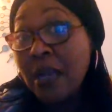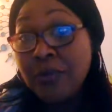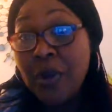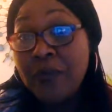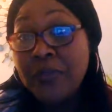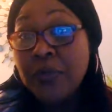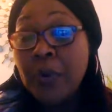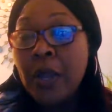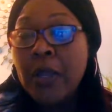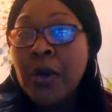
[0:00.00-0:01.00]
office
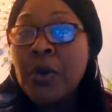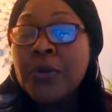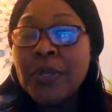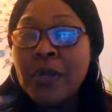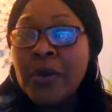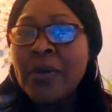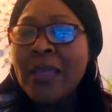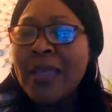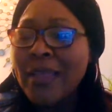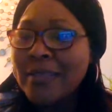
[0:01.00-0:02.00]
where I go,
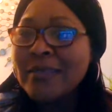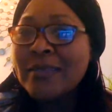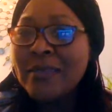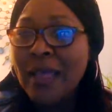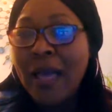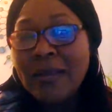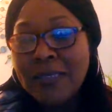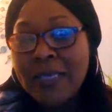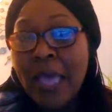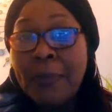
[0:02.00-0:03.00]
it's kind of
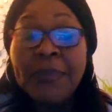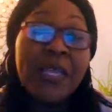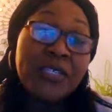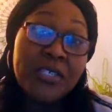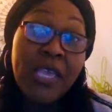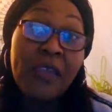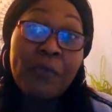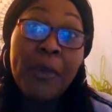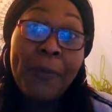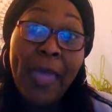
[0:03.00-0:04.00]
sad, but they just gave
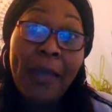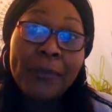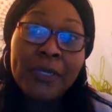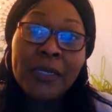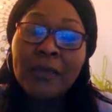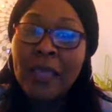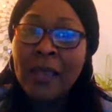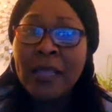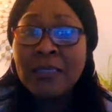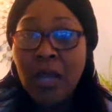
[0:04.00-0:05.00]
me a pamphlet
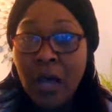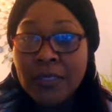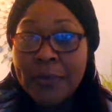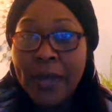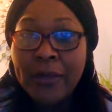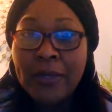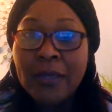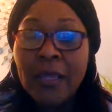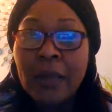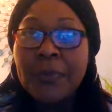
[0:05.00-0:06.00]
and they talked about it.
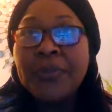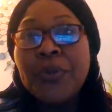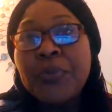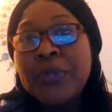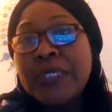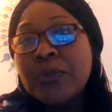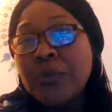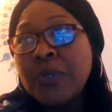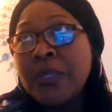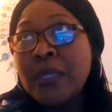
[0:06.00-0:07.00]
But there wasn't
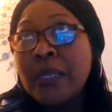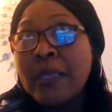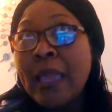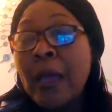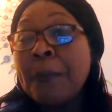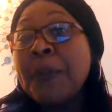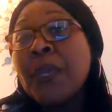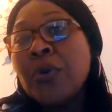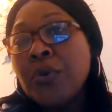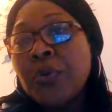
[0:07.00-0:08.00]
really like a
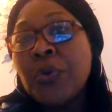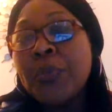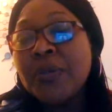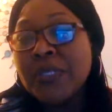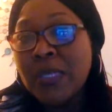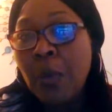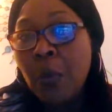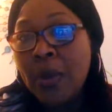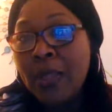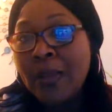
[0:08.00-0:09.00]
peer group or
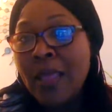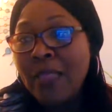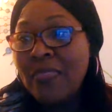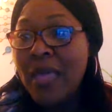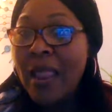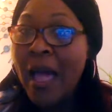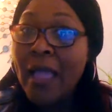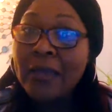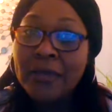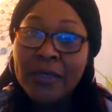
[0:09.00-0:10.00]
someone that
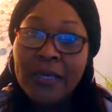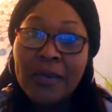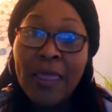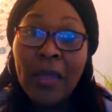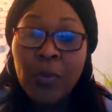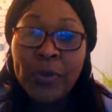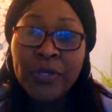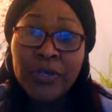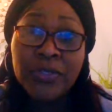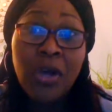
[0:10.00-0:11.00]
I could connect
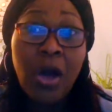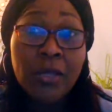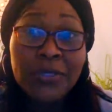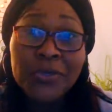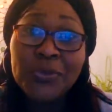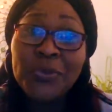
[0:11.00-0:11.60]
with or talk to